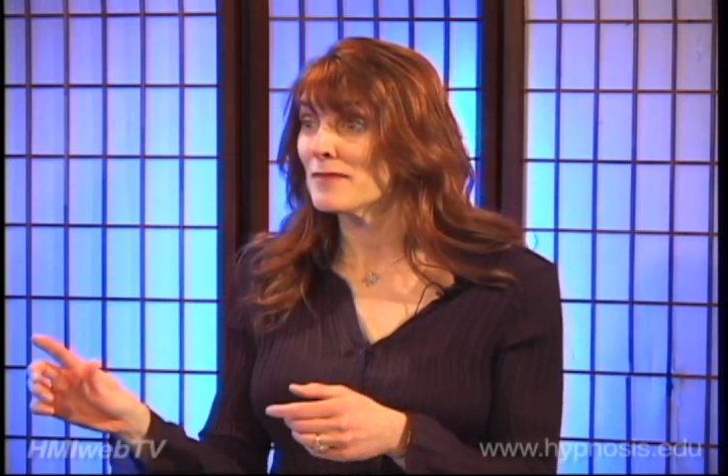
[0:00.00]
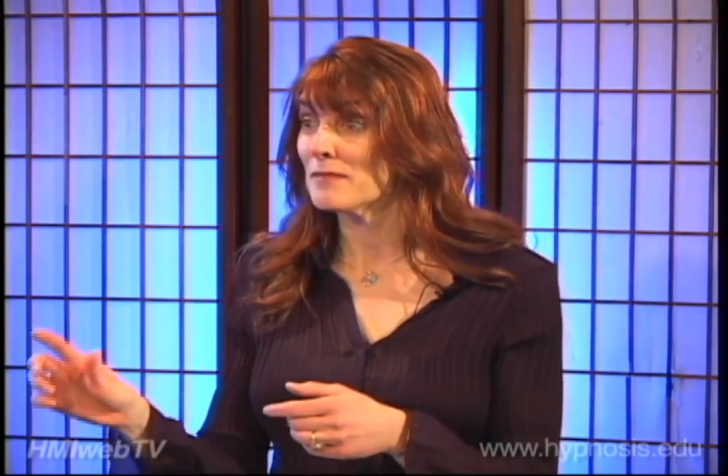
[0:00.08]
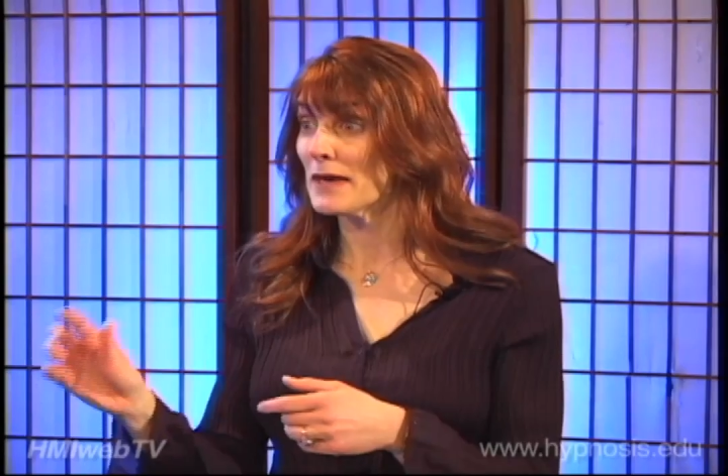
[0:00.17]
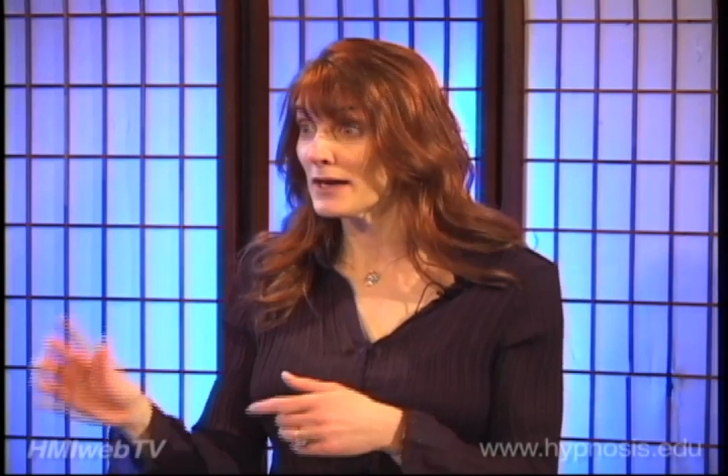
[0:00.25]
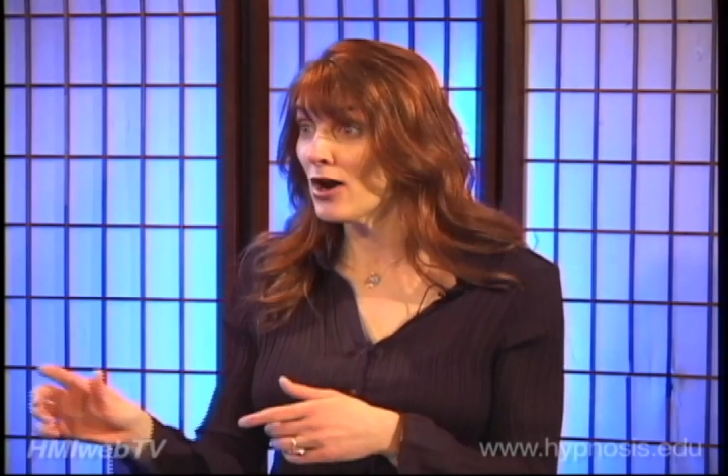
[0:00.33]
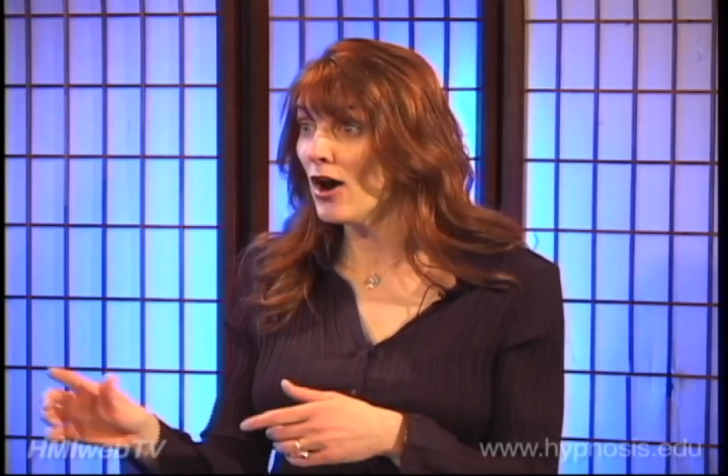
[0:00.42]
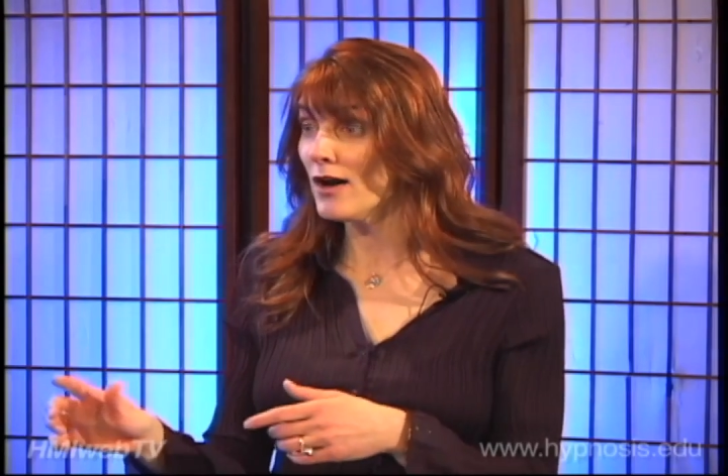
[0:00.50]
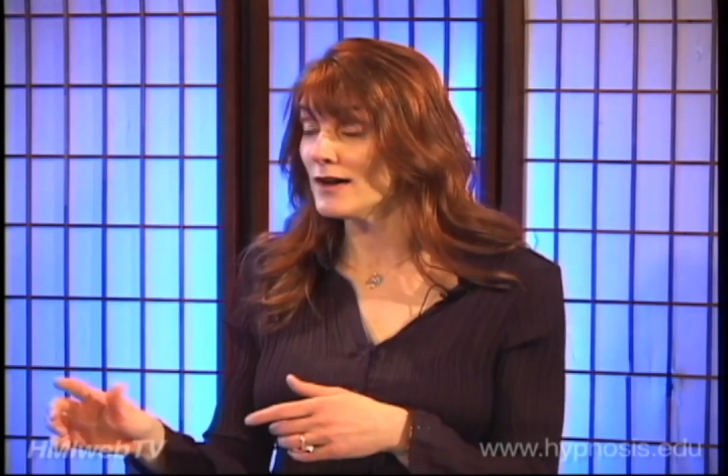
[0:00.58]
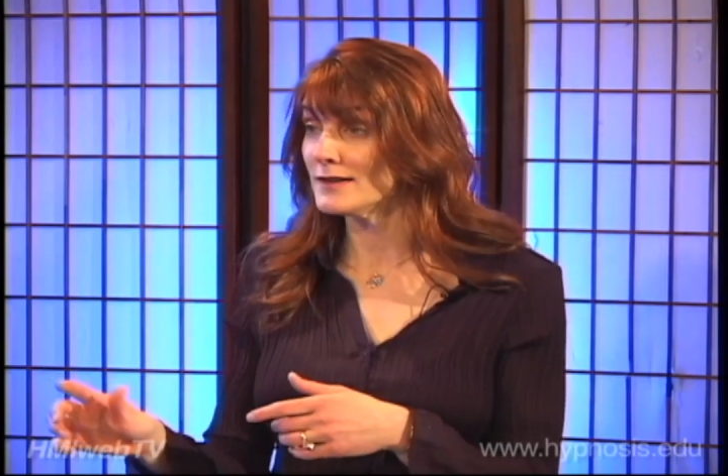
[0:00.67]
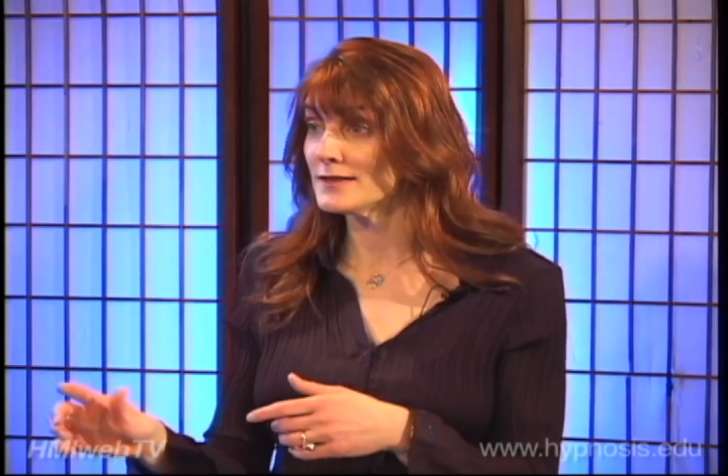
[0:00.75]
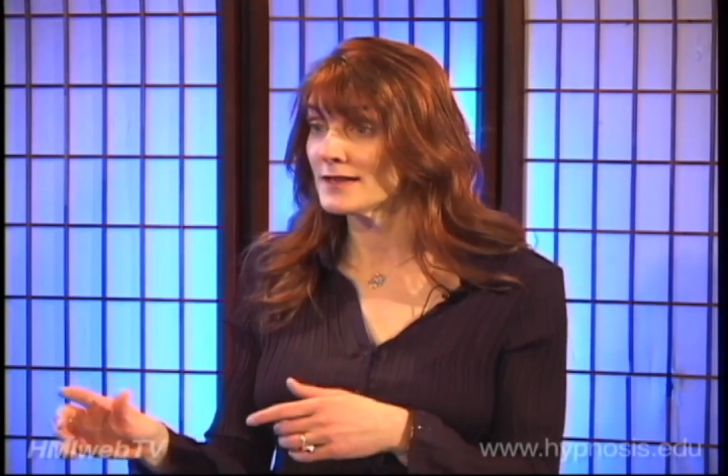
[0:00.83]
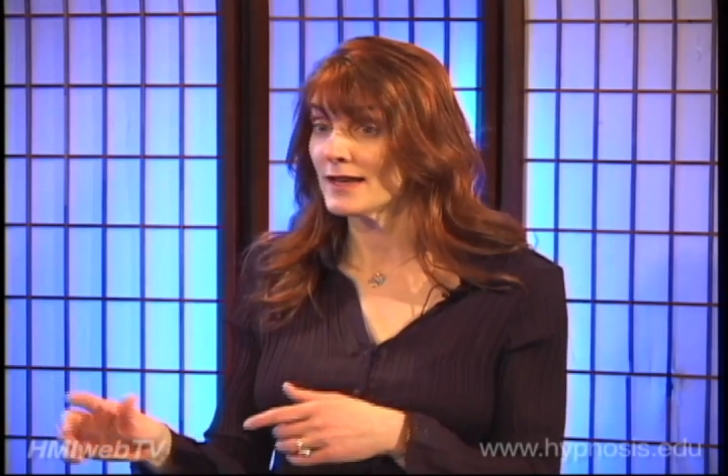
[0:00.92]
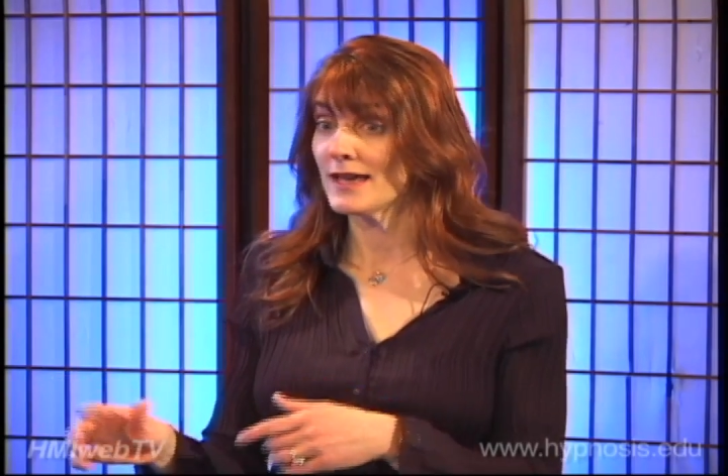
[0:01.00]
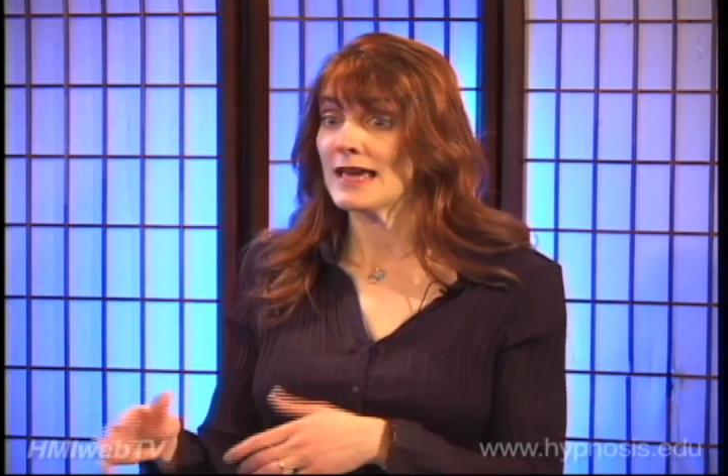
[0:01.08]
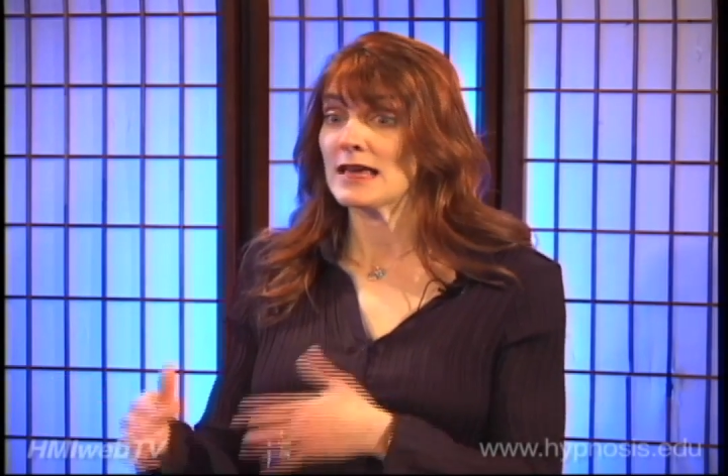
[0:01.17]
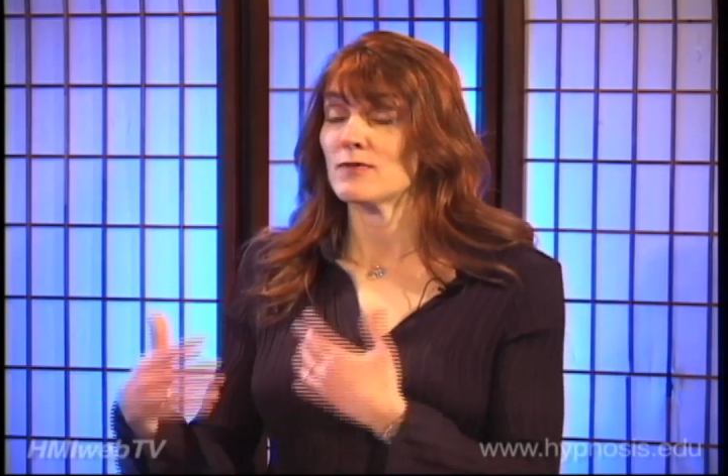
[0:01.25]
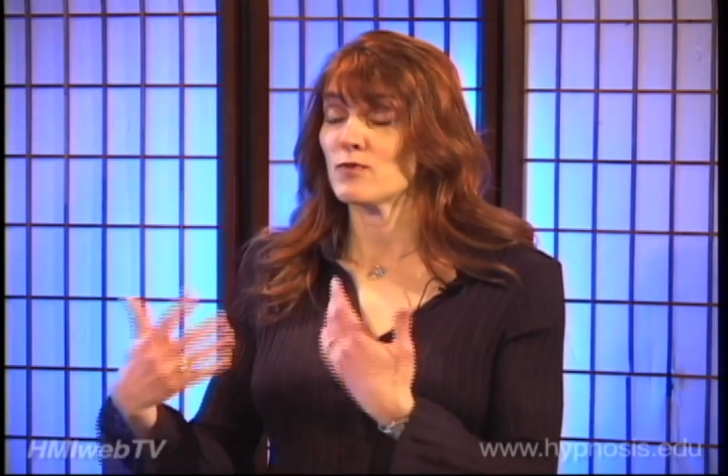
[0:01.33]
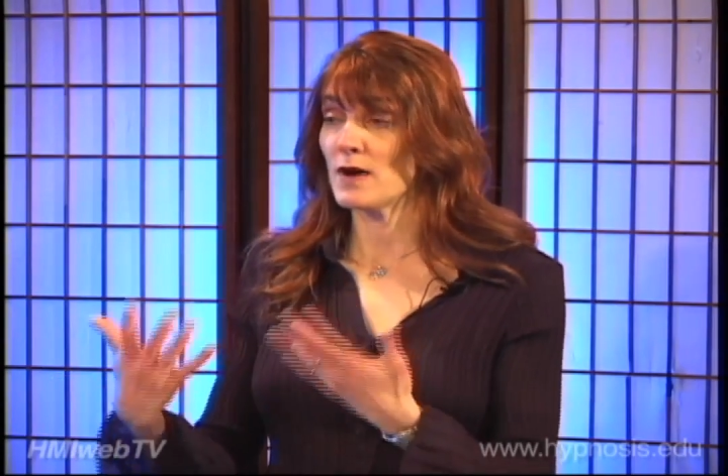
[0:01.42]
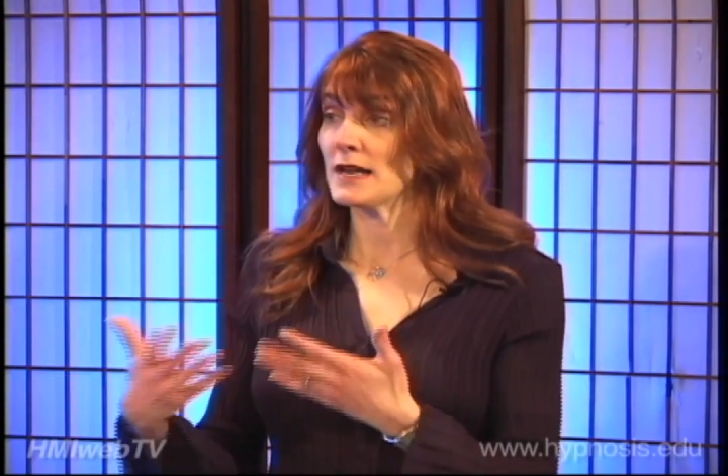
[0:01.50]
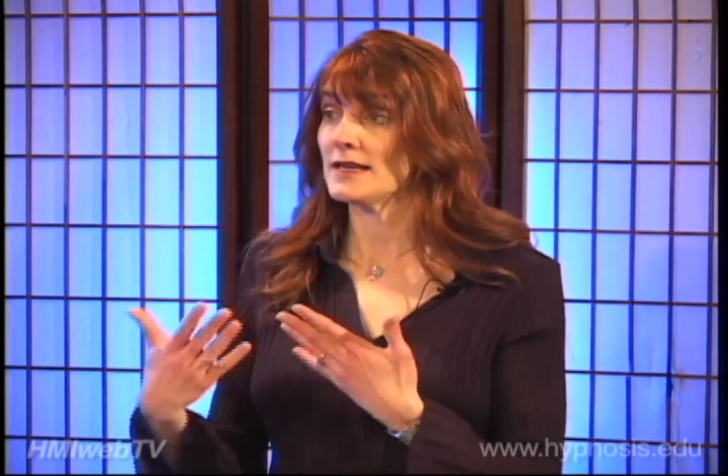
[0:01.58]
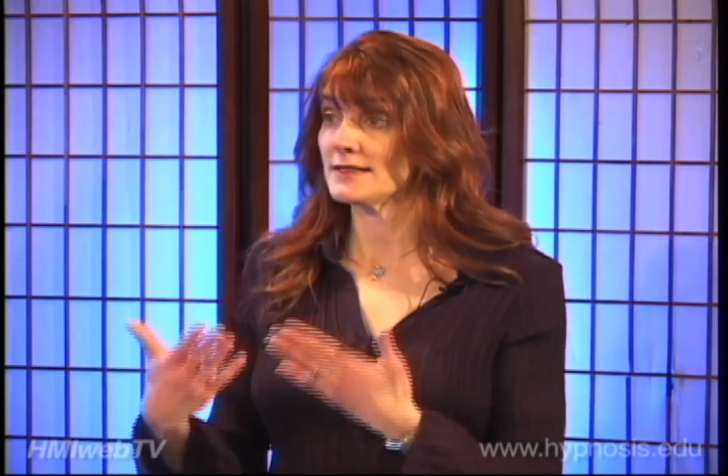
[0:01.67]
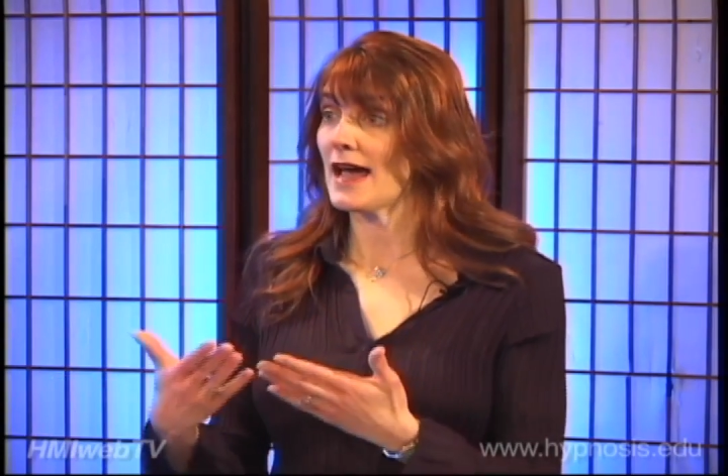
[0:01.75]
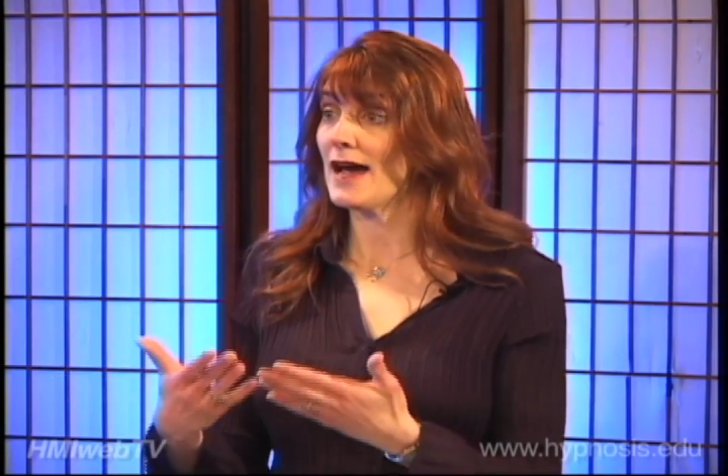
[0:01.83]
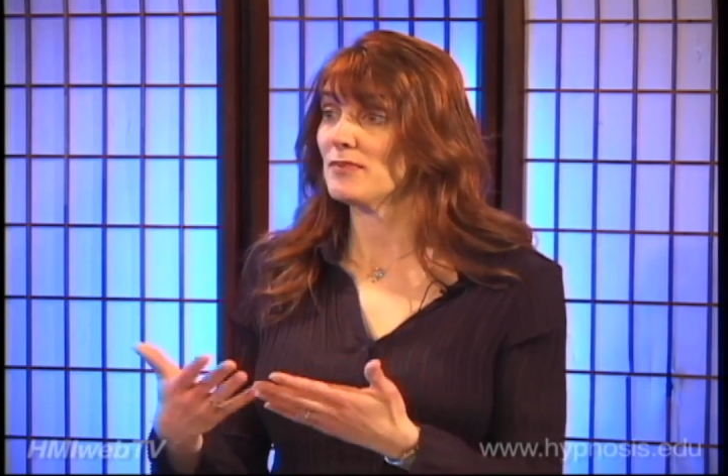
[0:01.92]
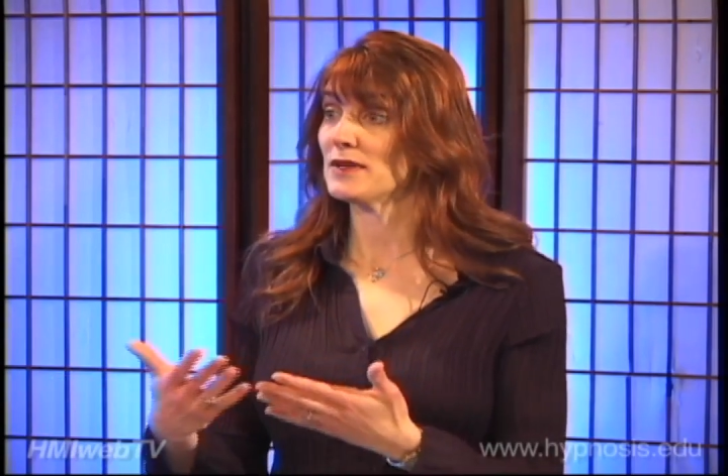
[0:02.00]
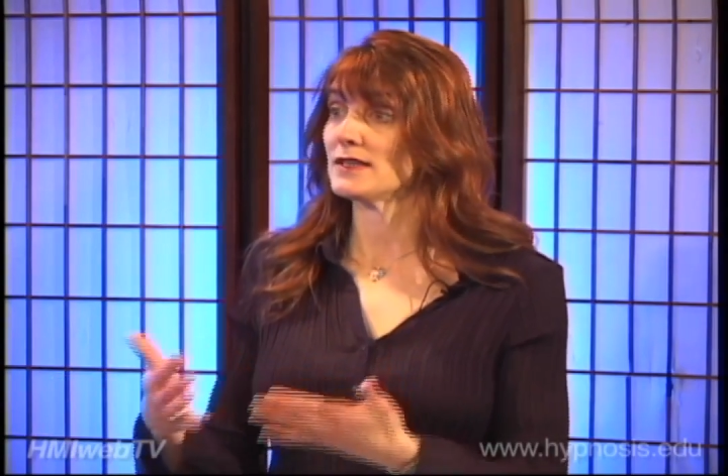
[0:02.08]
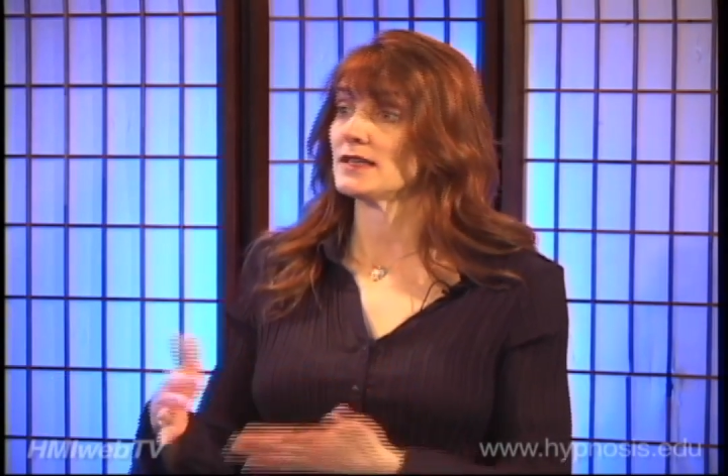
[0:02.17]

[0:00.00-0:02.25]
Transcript: Because what has happened